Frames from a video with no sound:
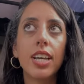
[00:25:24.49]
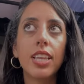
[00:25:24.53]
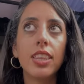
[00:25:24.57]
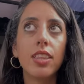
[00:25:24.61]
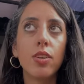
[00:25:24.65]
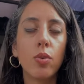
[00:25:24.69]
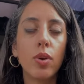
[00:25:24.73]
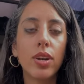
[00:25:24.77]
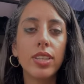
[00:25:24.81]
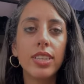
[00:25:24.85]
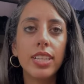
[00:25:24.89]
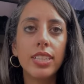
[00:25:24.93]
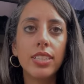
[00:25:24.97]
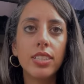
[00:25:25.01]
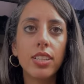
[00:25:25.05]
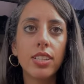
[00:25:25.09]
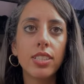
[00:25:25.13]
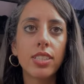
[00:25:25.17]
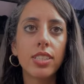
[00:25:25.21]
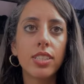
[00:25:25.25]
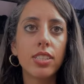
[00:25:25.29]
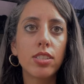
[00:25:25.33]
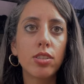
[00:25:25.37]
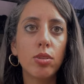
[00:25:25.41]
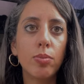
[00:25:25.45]
the one that does
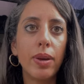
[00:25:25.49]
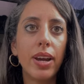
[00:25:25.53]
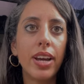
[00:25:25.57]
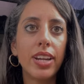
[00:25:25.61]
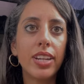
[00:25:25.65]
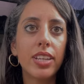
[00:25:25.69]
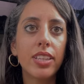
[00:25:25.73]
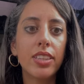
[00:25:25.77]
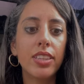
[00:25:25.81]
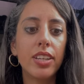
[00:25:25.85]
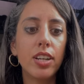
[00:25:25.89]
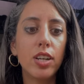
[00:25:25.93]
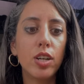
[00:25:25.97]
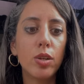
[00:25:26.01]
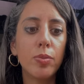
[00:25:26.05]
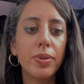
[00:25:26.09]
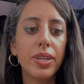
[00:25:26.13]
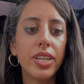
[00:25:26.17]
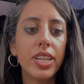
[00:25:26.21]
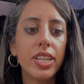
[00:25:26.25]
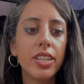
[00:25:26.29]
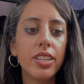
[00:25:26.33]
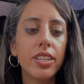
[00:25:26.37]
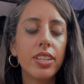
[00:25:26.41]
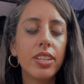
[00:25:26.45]
the somatic
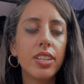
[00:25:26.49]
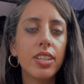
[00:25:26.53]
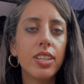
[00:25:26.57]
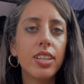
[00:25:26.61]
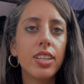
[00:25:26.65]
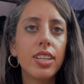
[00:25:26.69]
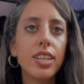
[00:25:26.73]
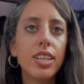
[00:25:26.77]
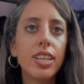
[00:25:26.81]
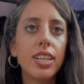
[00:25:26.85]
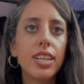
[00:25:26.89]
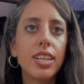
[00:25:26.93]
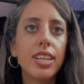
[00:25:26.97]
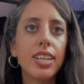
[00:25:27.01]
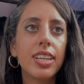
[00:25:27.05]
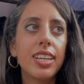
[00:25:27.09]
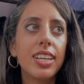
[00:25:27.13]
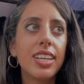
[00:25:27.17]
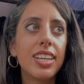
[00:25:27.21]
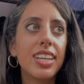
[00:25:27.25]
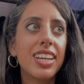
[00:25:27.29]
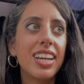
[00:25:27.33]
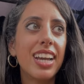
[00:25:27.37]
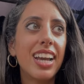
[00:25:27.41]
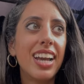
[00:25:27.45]
therapy.
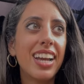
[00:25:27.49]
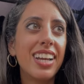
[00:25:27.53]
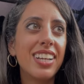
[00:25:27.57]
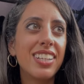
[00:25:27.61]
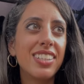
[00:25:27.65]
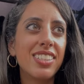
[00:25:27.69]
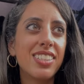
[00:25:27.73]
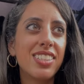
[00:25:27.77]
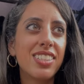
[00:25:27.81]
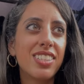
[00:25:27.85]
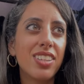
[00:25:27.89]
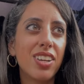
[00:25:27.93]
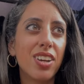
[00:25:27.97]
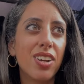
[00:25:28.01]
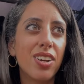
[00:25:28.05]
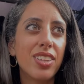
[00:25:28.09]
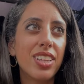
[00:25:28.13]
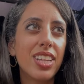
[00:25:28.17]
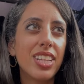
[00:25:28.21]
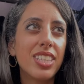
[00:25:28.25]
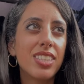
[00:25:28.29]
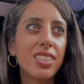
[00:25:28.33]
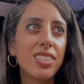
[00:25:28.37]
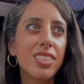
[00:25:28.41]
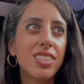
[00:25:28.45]
And so
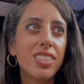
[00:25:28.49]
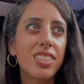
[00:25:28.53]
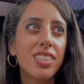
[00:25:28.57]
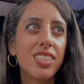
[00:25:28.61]
that's,